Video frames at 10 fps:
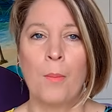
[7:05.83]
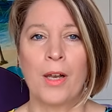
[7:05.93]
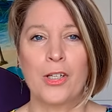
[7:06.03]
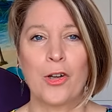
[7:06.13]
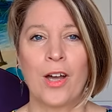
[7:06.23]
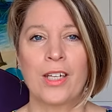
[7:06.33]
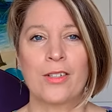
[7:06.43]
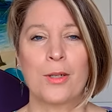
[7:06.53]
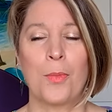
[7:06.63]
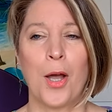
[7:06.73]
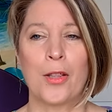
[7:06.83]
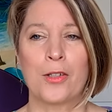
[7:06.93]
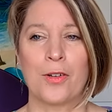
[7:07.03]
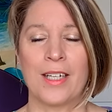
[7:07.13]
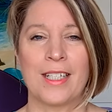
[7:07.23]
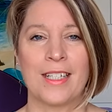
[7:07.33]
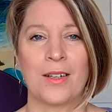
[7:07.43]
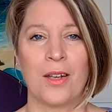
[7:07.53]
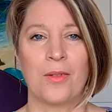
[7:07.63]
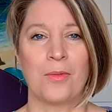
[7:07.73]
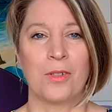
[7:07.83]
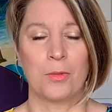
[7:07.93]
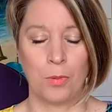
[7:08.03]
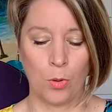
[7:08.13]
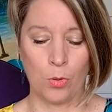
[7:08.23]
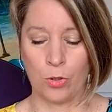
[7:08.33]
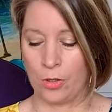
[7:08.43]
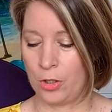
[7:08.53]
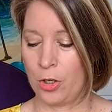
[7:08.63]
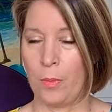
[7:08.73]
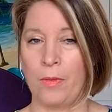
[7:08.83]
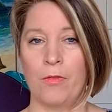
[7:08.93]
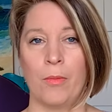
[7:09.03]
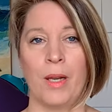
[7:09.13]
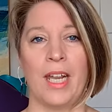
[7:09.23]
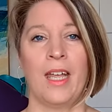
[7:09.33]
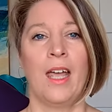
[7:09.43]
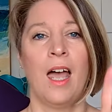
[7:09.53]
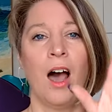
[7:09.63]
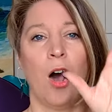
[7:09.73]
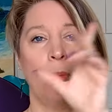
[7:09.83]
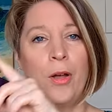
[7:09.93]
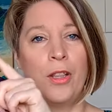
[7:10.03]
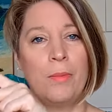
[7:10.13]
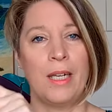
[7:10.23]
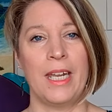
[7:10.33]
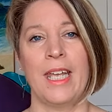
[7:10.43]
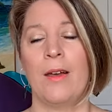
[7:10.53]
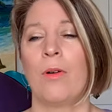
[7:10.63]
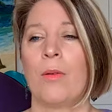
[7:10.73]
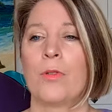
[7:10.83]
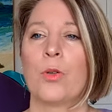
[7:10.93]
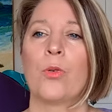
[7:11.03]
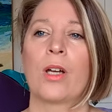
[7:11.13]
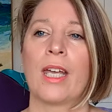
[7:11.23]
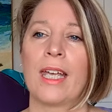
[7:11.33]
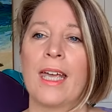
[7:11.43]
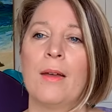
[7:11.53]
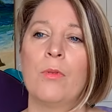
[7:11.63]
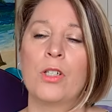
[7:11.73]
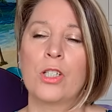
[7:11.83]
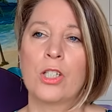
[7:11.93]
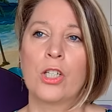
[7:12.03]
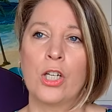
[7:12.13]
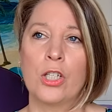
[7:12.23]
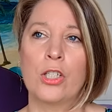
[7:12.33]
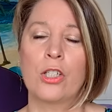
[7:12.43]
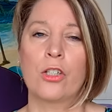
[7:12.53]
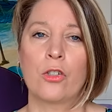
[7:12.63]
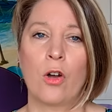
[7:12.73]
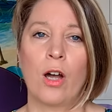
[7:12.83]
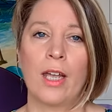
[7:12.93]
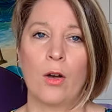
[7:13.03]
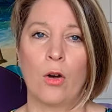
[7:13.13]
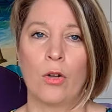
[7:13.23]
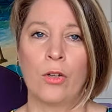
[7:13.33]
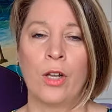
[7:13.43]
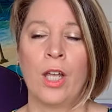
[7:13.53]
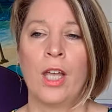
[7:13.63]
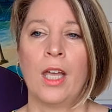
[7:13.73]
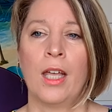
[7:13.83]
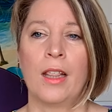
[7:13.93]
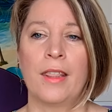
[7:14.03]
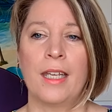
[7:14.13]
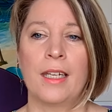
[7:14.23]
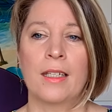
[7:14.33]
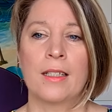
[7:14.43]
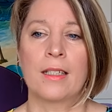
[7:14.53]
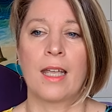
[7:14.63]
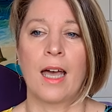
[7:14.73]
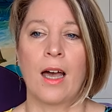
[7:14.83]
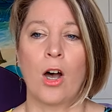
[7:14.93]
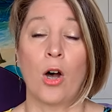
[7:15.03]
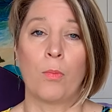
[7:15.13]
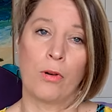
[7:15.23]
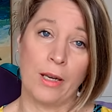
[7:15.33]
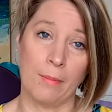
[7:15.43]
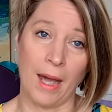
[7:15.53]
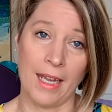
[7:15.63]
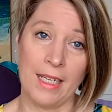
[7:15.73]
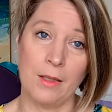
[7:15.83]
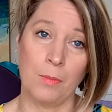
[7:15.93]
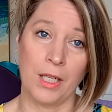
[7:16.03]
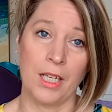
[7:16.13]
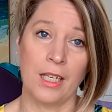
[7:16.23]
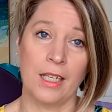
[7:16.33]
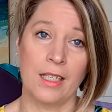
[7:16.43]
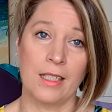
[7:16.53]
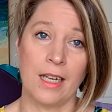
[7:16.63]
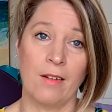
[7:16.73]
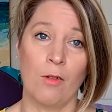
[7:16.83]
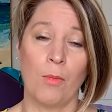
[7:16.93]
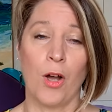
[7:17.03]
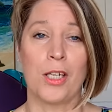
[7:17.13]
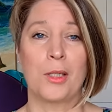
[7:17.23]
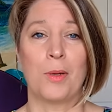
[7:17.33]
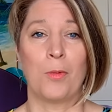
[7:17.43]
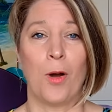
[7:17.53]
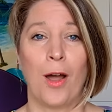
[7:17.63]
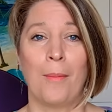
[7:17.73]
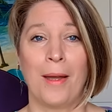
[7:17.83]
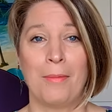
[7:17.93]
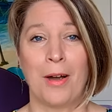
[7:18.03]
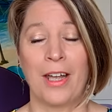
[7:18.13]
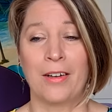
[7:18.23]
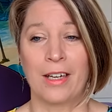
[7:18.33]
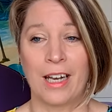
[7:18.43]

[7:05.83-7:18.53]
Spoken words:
But I tried on some other dresses, so just pause on the shopping for a minute. I'll put them in here while I'm talking. It was good to try on things that are pre-made because it reminds me why I make my own